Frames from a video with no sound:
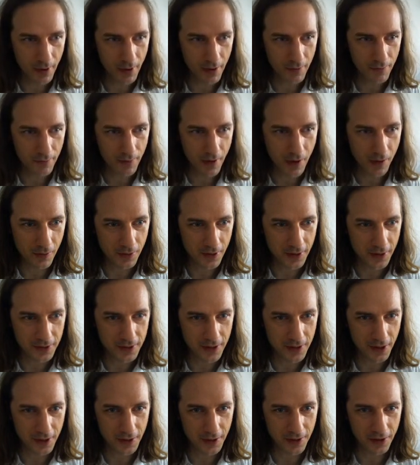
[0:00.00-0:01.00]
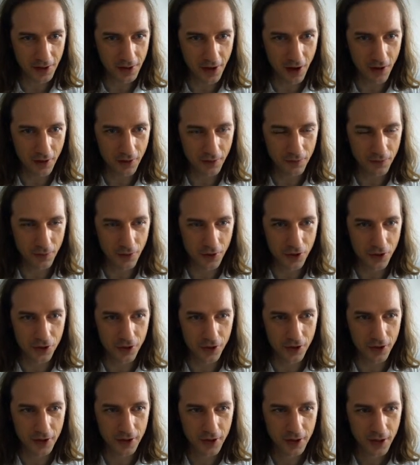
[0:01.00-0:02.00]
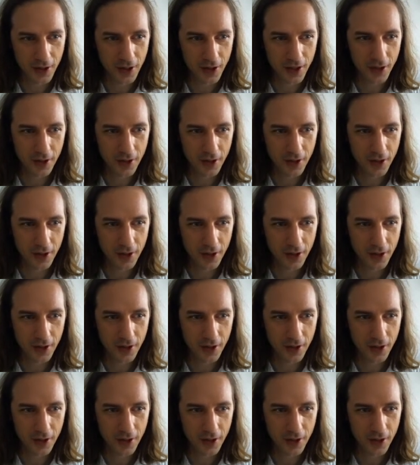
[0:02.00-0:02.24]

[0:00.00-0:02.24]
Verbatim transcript: I found is that in the current version,